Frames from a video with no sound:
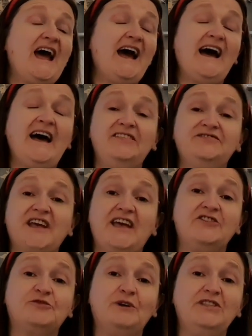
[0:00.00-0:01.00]
And
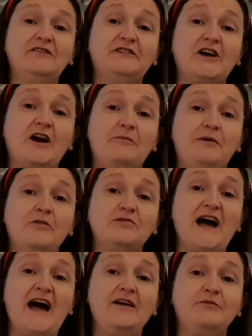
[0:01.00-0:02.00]
it's one of a couple
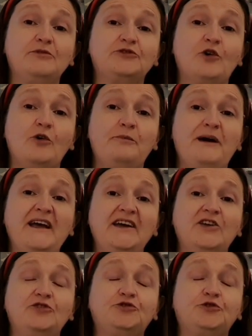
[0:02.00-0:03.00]
that I was
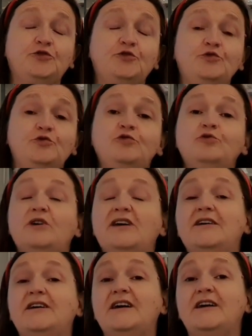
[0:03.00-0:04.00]
hoping to
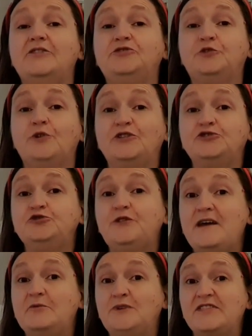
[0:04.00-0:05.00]
do a
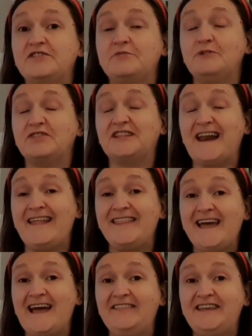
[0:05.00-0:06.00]
duet with
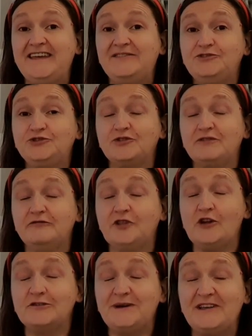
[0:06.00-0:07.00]
Granny Annie during
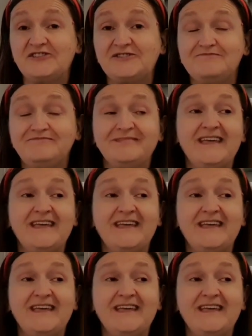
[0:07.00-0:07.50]
Vlogmas.